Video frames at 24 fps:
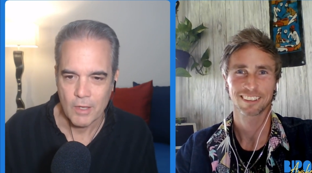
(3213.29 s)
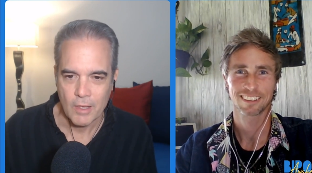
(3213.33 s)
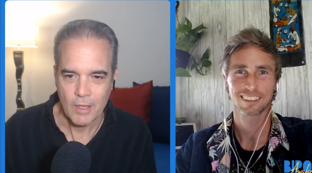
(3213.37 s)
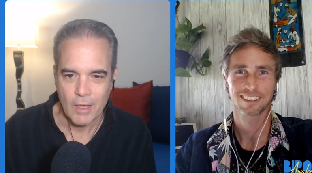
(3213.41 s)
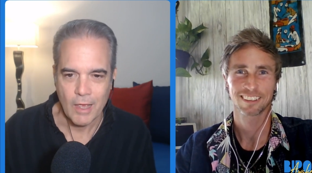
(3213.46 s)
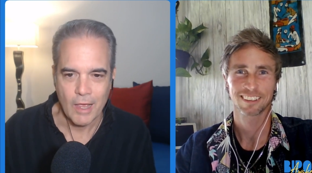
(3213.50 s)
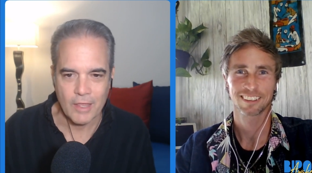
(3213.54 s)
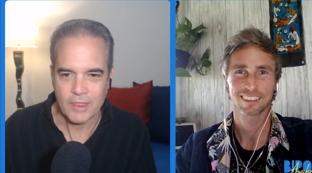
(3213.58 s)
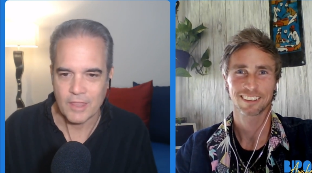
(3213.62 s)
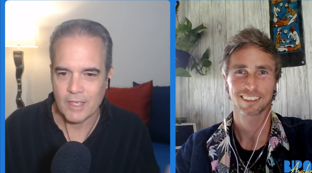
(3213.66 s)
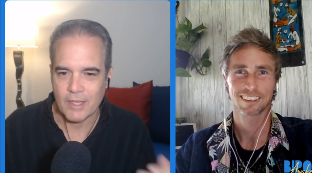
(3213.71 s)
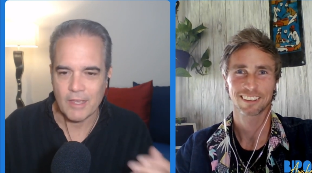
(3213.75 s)
Speaker 1: I
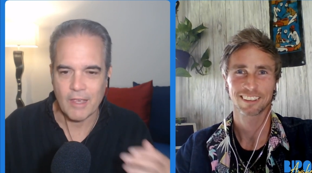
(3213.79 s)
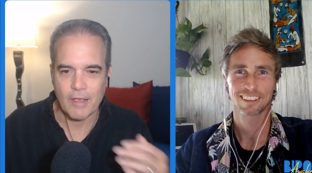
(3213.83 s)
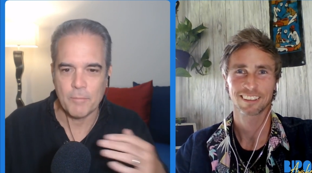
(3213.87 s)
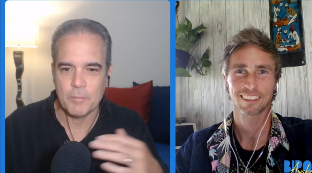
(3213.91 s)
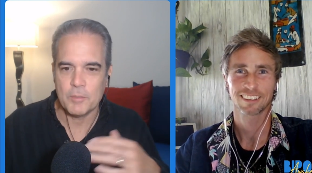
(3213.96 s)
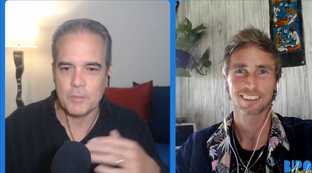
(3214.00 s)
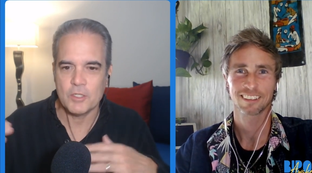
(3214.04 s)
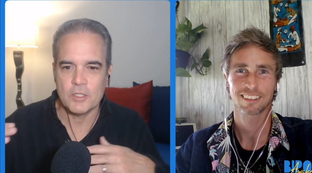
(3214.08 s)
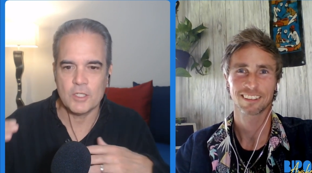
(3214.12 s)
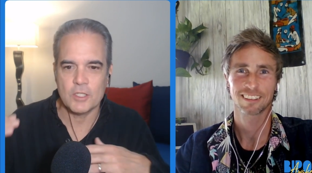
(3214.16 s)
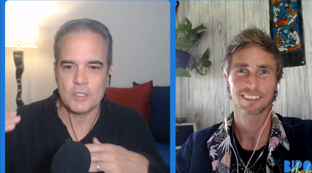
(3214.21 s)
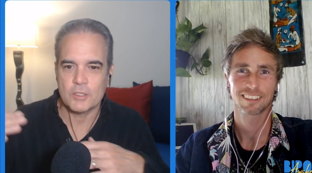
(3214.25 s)
think I've
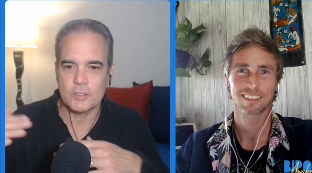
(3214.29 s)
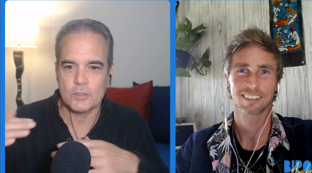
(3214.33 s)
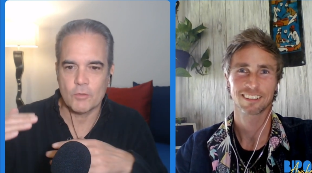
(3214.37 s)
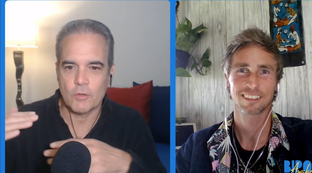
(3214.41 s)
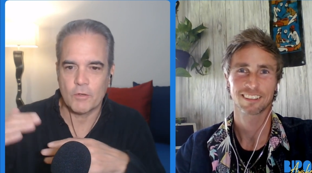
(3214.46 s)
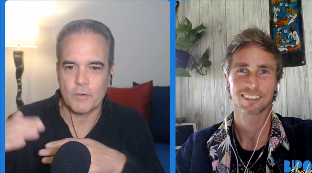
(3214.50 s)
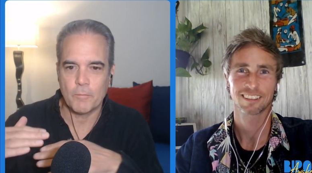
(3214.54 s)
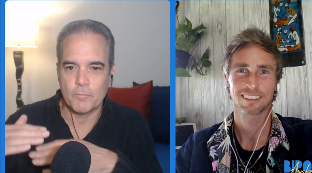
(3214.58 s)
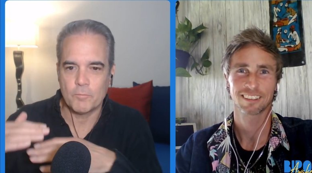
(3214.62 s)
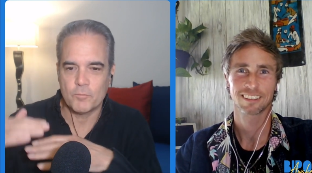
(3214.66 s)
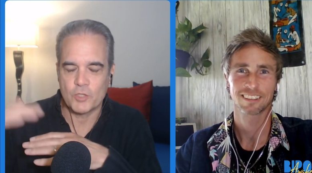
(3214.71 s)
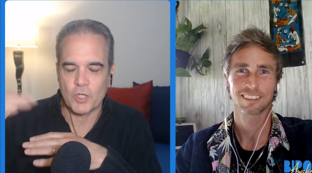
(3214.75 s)
been just sort
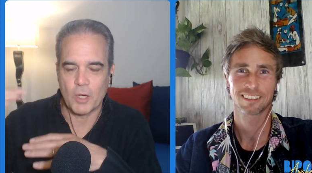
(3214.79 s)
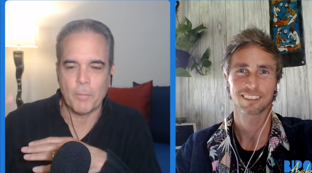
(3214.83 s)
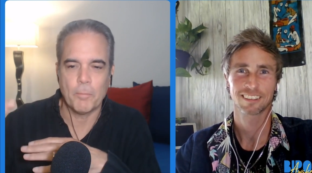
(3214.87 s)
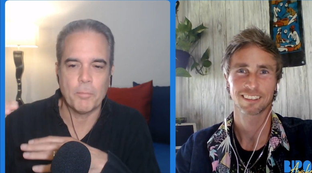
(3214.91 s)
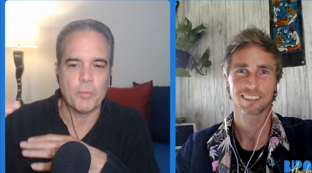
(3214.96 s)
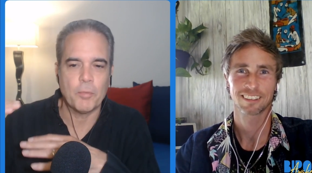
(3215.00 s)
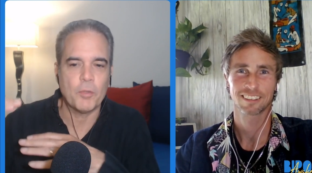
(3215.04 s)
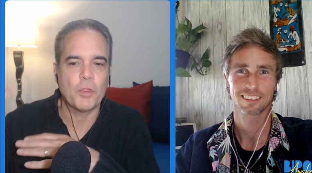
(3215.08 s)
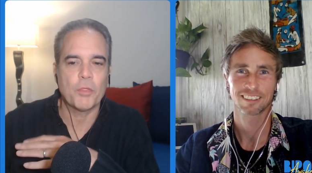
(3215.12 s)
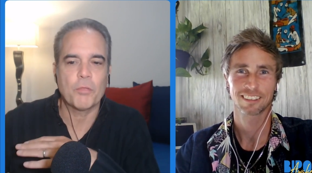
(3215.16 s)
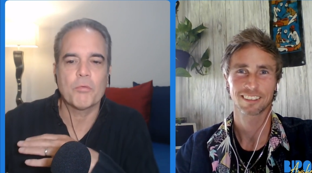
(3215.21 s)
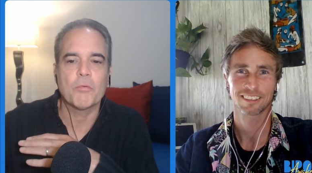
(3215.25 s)
of
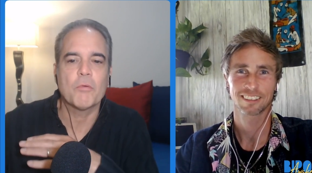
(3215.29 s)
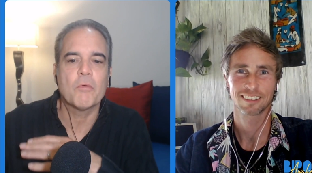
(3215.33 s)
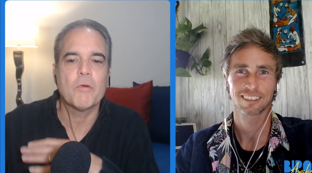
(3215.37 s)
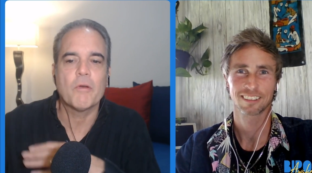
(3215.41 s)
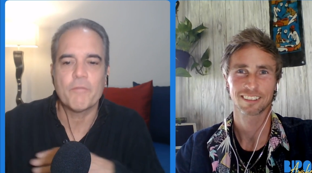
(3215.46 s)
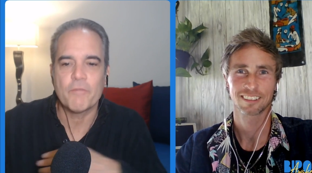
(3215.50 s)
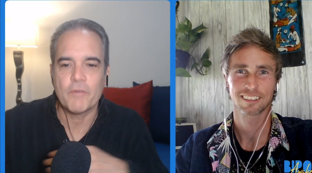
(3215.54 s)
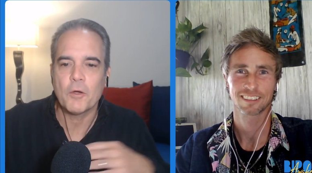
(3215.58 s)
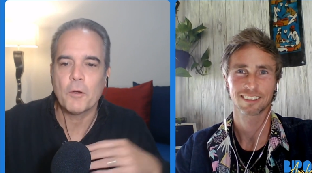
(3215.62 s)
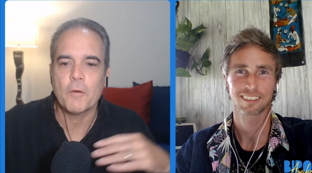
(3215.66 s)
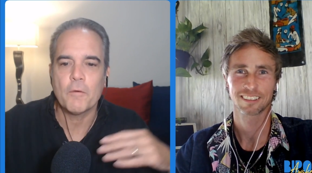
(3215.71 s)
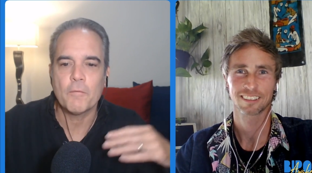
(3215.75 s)
jumping through a
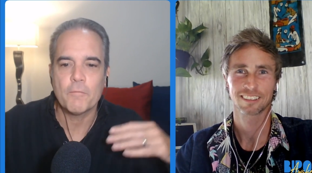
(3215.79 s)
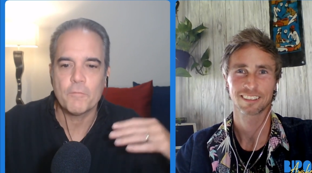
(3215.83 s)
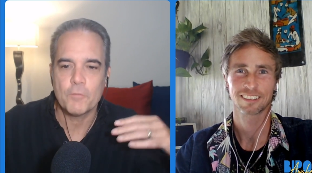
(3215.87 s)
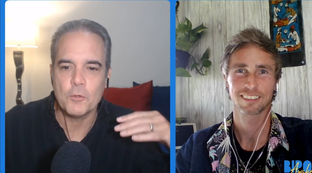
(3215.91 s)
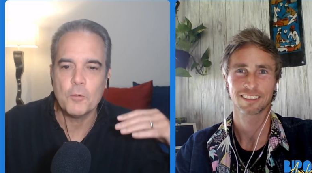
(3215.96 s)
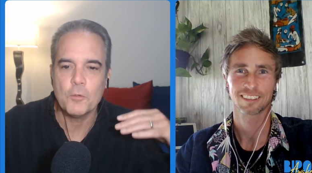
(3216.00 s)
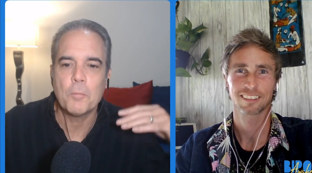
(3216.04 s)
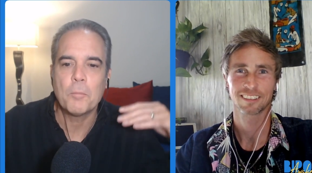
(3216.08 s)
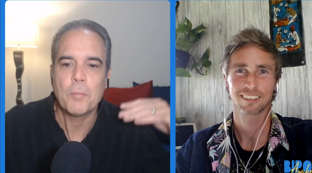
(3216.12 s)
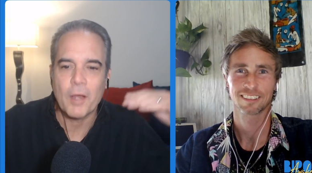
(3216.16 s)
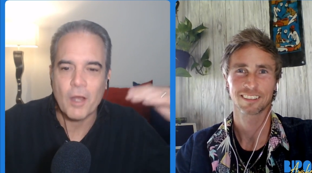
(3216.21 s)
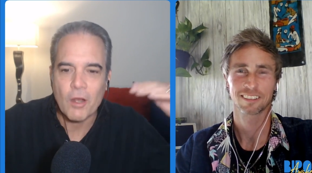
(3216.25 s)
fair, few
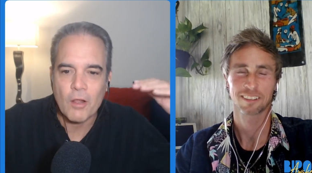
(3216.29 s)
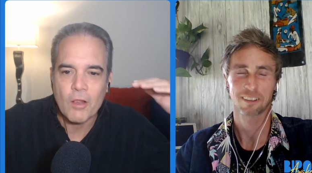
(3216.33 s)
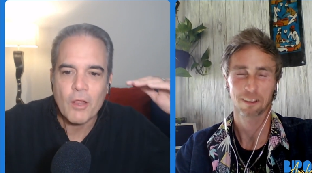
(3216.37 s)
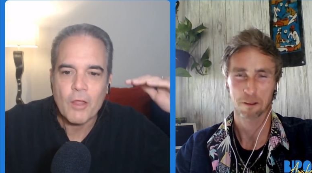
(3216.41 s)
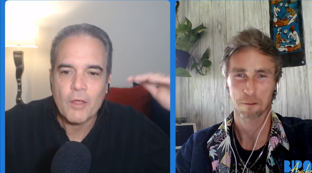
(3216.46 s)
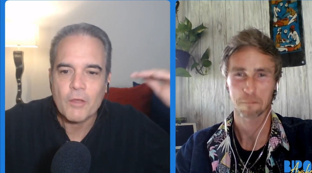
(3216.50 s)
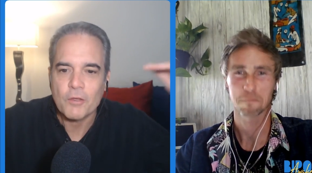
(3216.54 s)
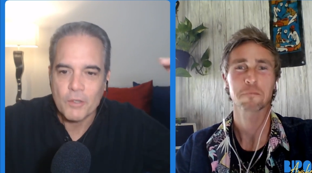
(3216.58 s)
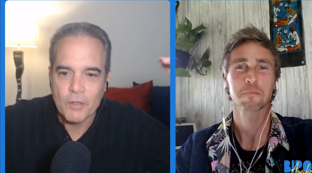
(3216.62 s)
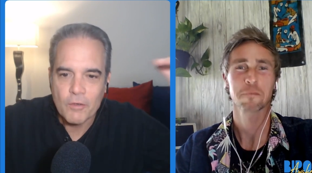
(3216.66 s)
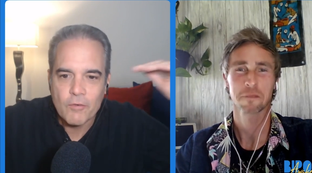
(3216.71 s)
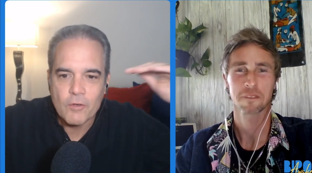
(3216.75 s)
parallel
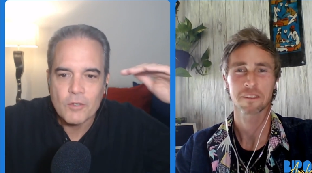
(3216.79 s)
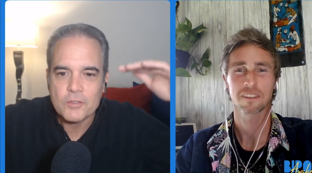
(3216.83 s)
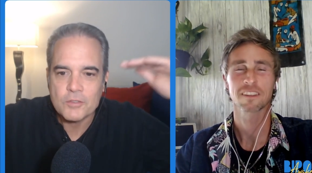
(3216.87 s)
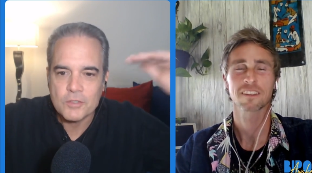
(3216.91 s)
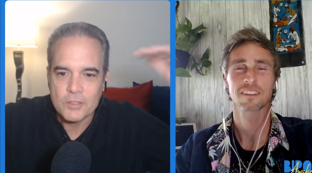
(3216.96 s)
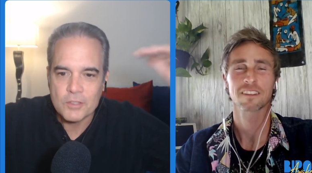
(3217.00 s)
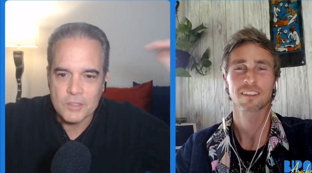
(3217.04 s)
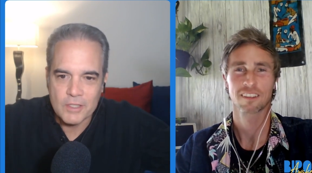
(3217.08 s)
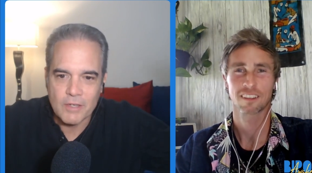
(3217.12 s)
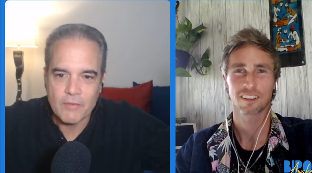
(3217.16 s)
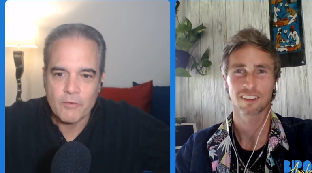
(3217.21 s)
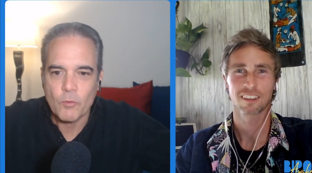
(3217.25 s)

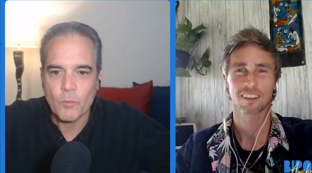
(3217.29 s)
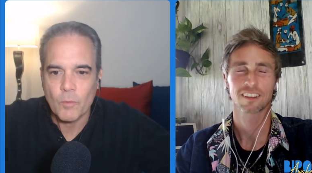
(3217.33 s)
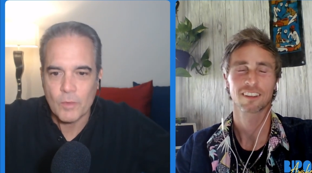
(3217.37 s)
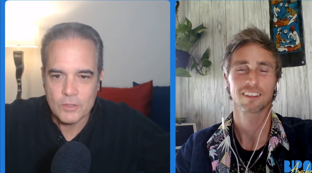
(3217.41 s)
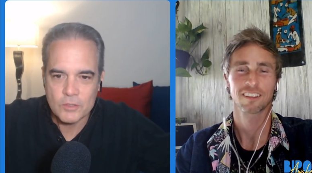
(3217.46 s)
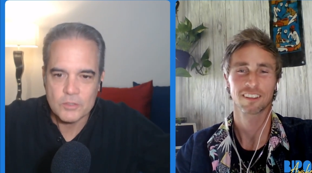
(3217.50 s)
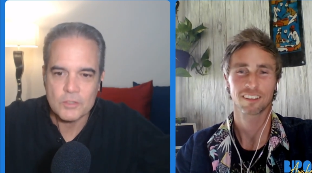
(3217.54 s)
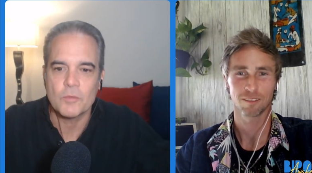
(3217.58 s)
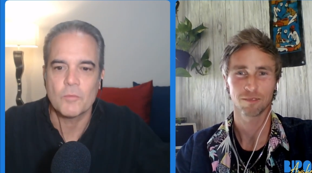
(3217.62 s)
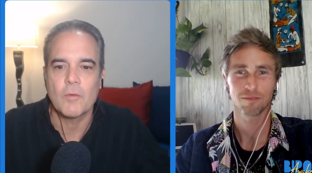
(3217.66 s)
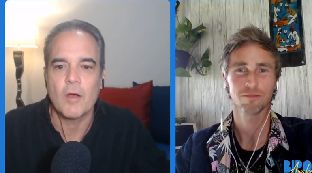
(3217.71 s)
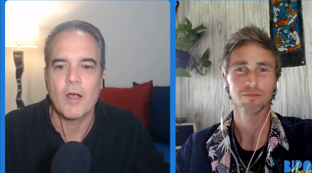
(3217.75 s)
universes every once
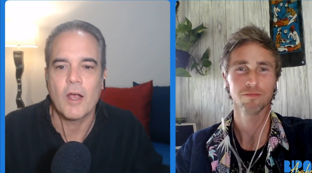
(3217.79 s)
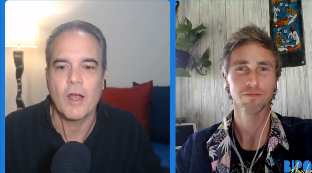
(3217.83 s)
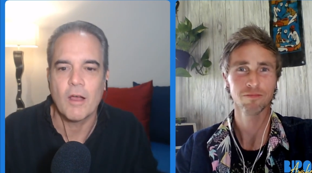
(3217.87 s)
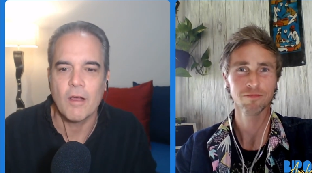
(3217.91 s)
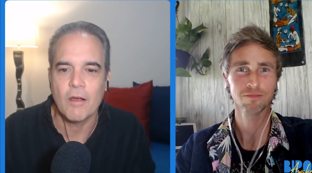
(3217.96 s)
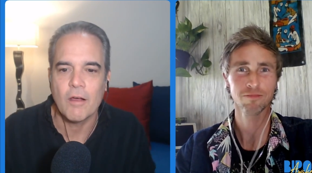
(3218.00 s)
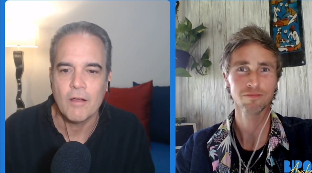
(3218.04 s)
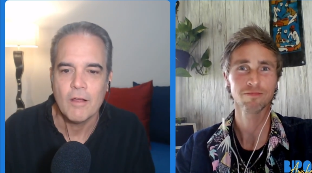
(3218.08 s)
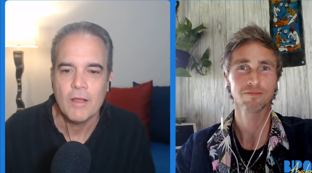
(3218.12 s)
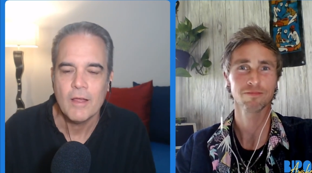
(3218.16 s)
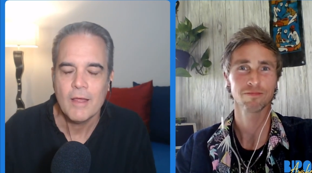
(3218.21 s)
in a while